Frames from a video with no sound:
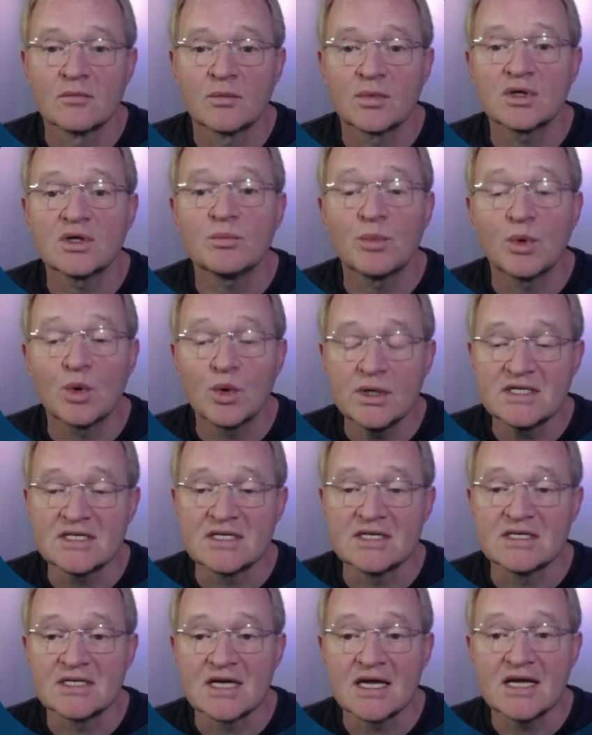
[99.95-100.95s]
But the point
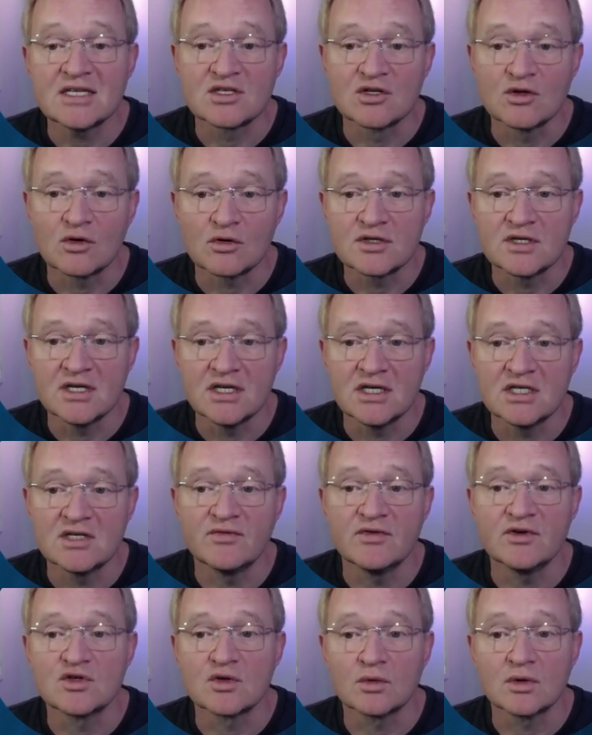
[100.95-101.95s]
is, it's not an
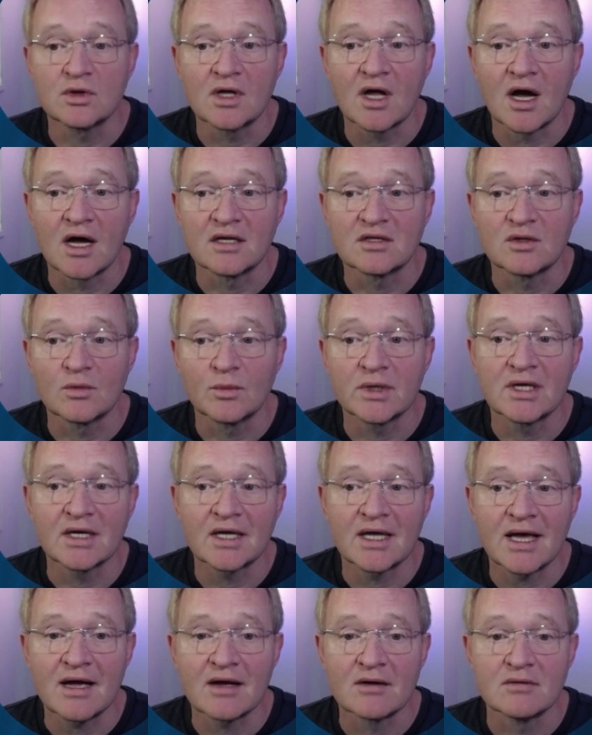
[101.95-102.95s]
individual light that we can
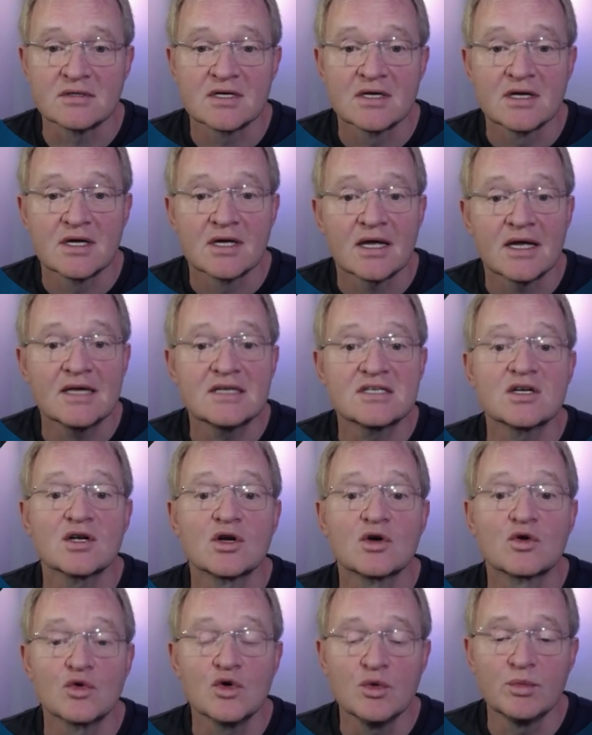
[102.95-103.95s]
count, it's a
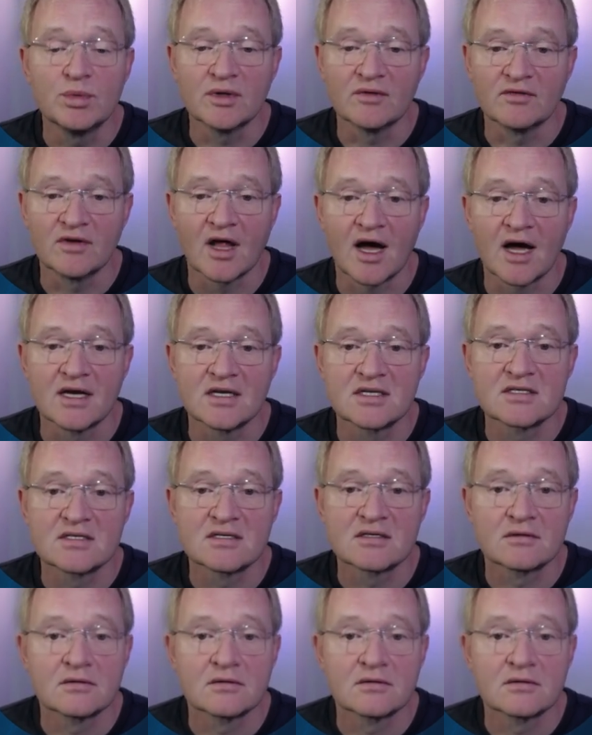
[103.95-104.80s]
group of lights.